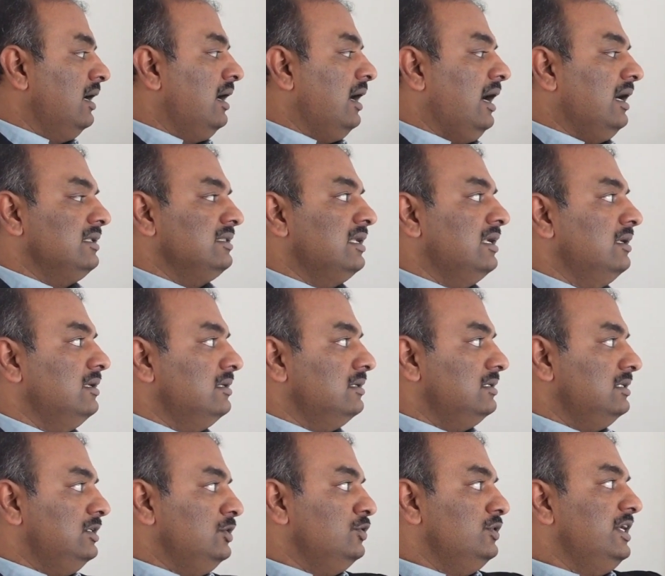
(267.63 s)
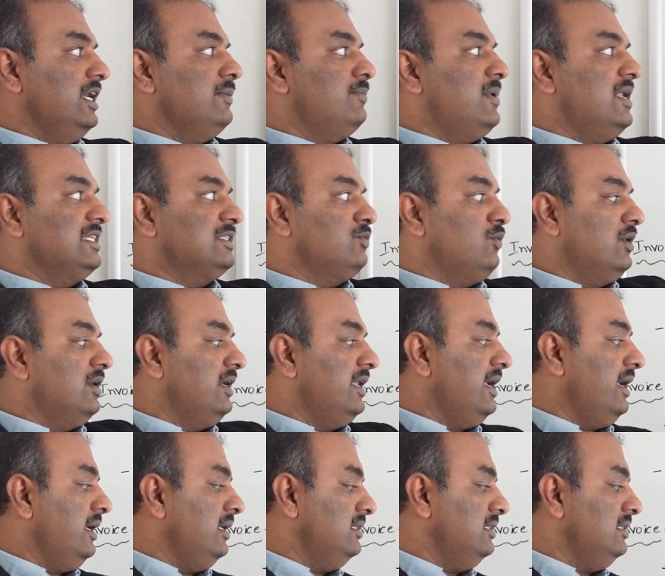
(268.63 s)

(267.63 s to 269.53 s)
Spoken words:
and then due date plus 1 day,